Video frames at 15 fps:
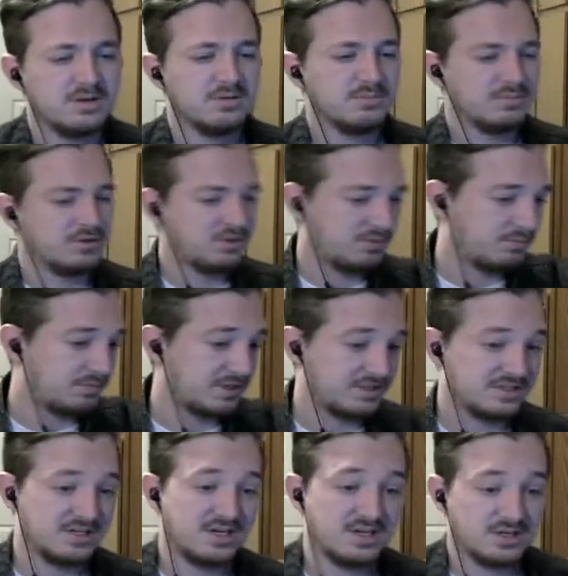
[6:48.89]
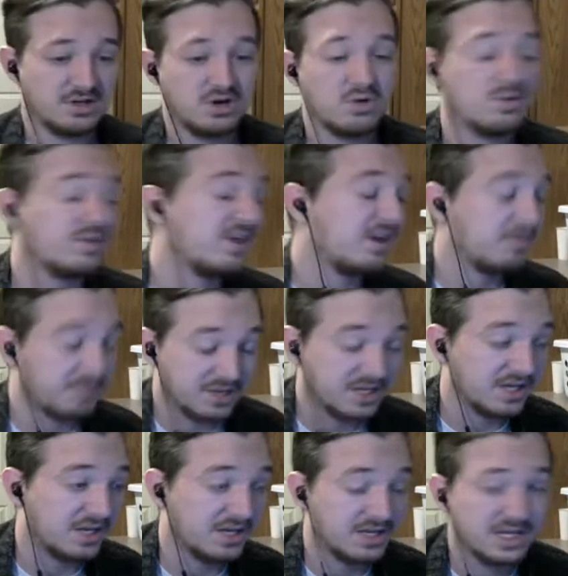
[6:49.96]
but you'd best not go without a
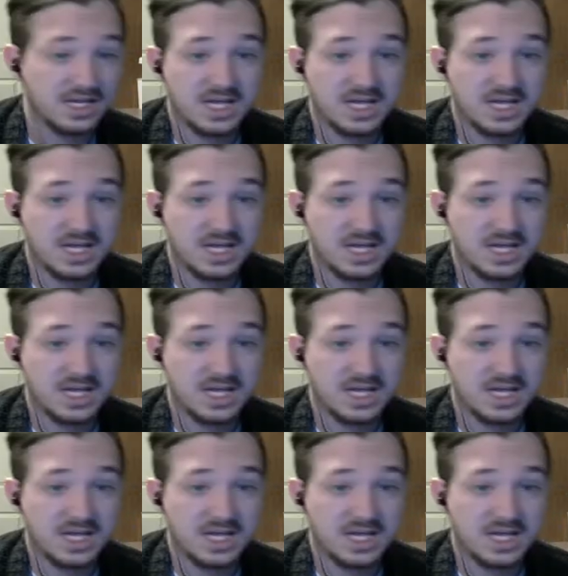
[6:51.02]
plan.